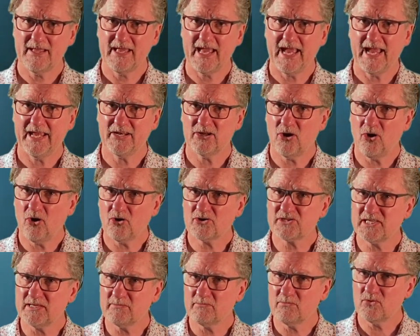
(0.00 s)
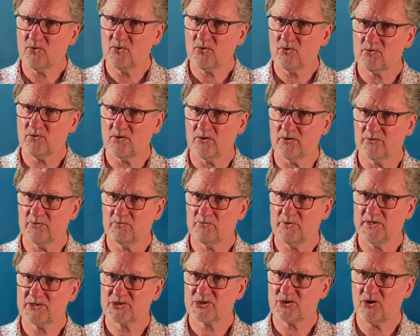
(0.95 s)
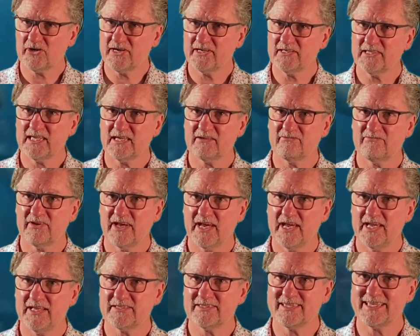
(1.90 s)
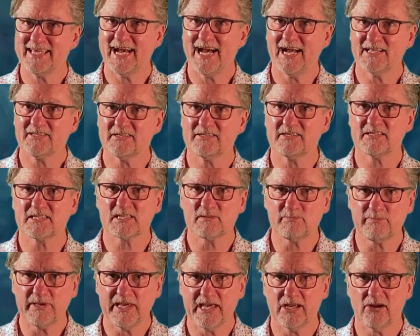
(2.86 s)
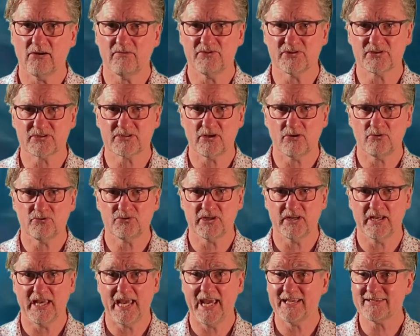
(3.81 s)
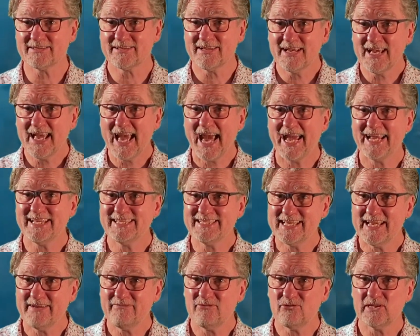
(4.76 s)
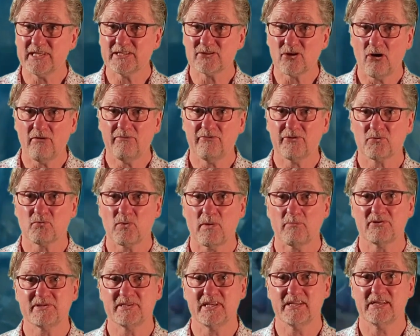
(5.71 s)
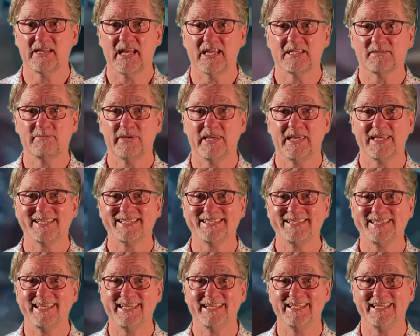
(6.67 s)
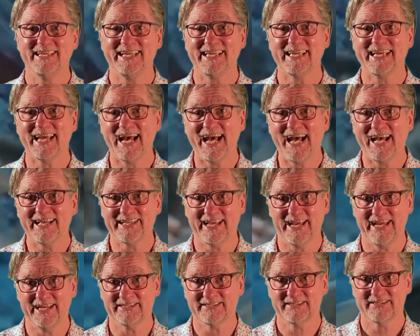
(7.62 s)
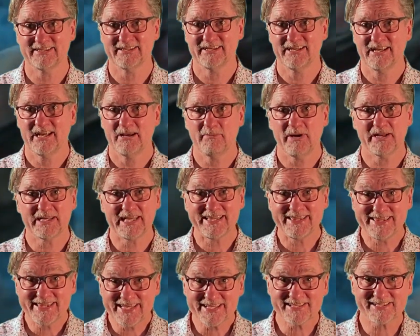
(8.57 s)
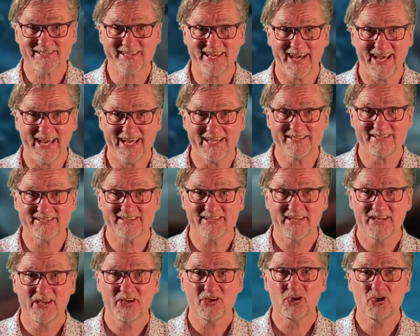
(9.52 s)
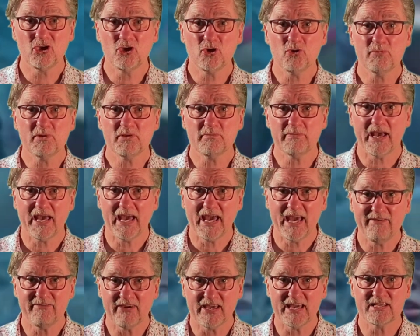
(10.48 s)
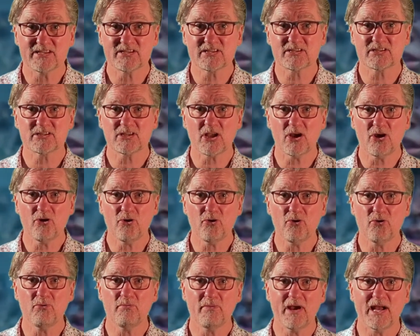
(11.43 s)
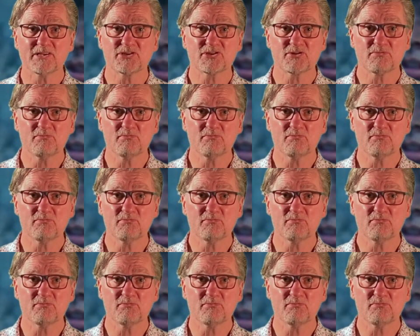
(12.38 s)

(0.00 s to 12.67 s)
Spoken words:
an oxymoron which shockingly conveys the utter despair of the soldier, as a devil is often represented as being sin incarnate. But in this case, human behaviour is so much